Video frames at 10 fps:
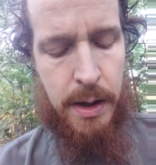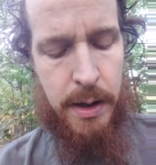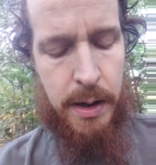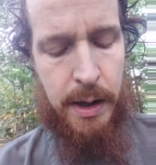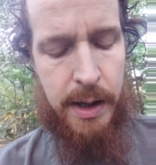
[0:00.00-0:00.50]

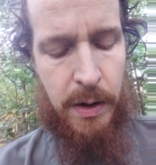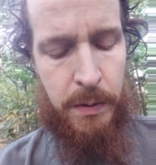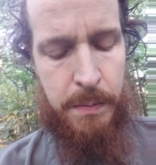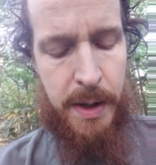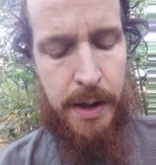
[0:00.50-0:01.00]
they'd
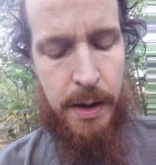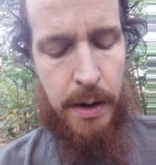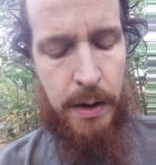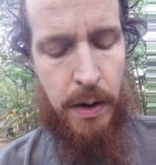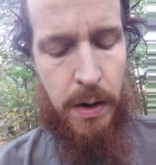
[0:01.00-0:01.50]
killed me
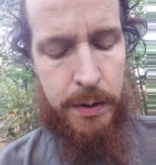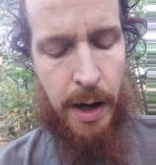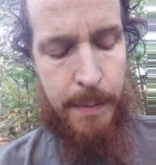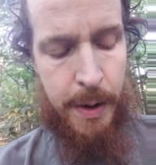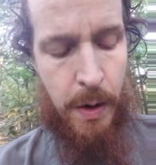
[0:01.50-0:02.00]
a long
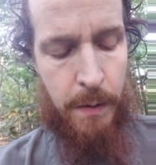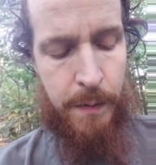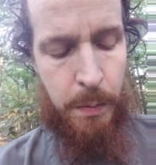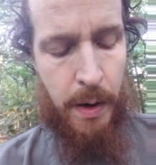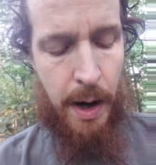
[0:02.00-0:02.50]
time ago
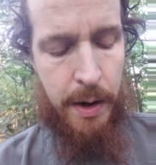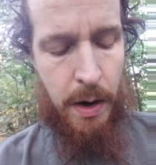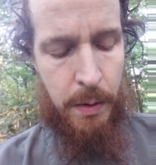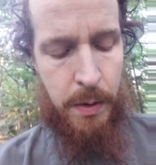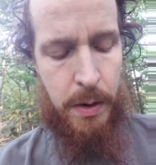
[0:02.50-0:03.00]
for what I
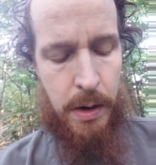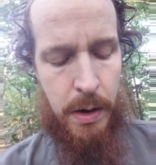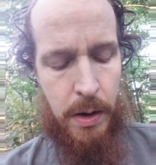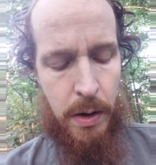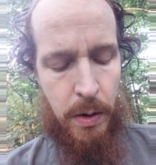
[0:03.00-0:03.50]
know.
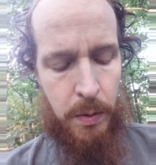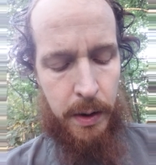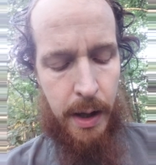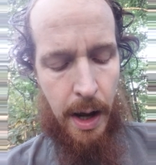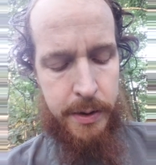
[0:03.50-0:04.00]

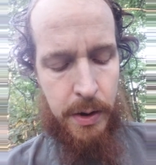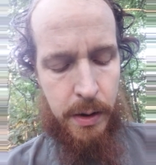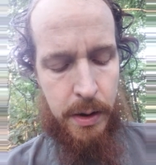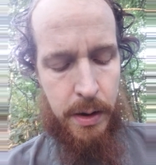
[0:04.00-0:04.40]
Only I took